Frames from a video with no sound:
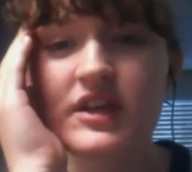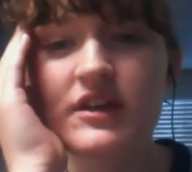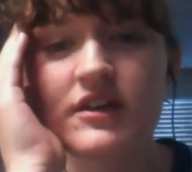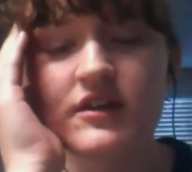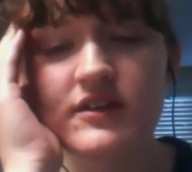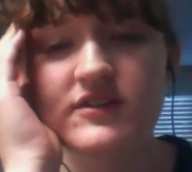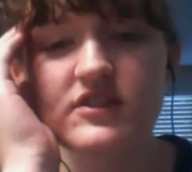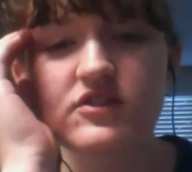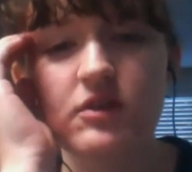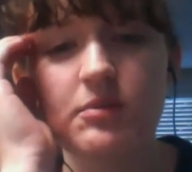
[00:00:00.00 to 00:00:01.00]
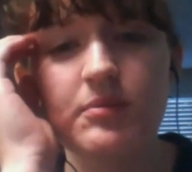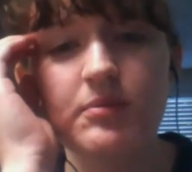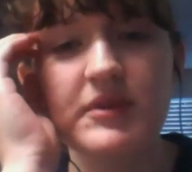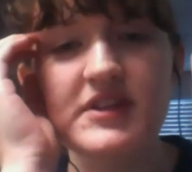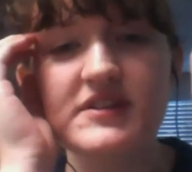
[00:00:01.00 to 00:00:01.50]
It gave me,
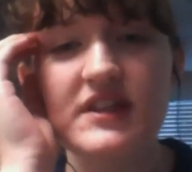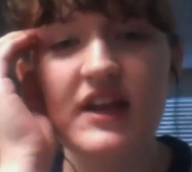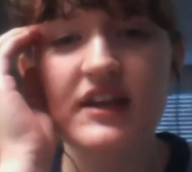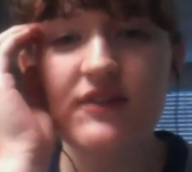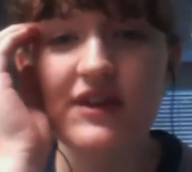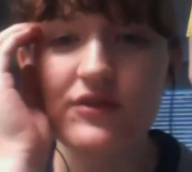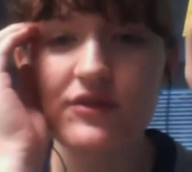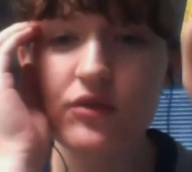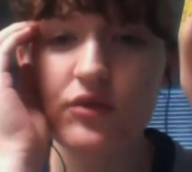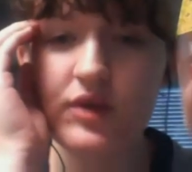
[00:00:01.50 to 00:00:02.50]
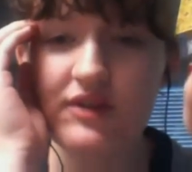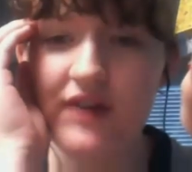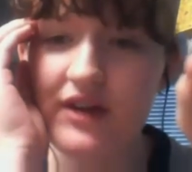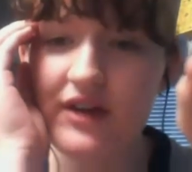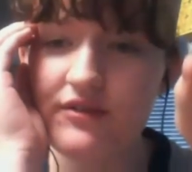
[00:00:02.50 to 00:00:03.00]
let's see, so I replaced the
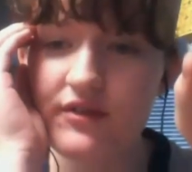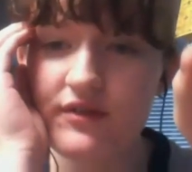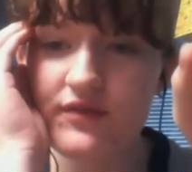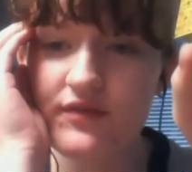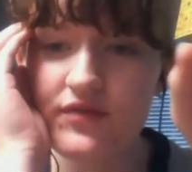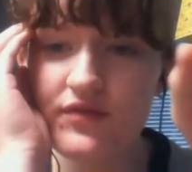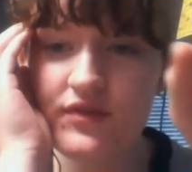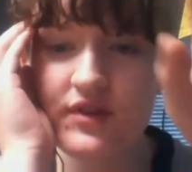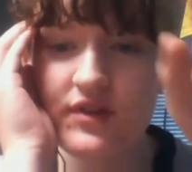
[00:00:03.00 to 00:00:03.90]
95 with 25.